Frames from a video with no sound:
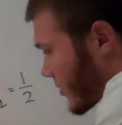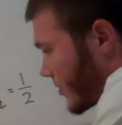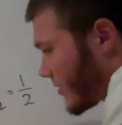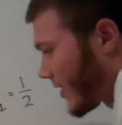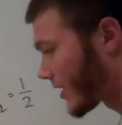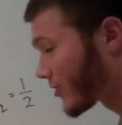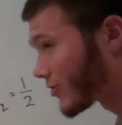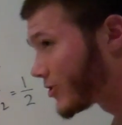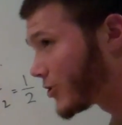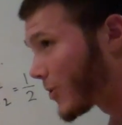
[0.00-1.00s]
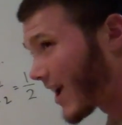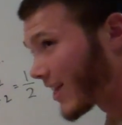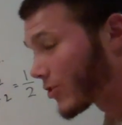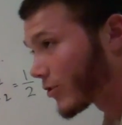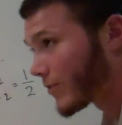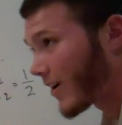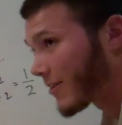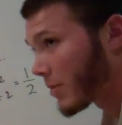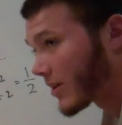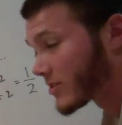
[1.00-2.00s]
Can we divide 32 and
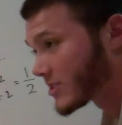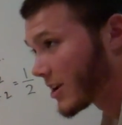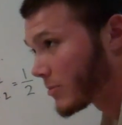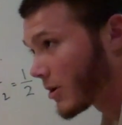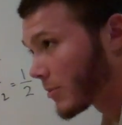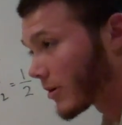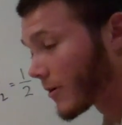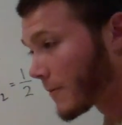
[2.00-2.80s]
35 by the same number?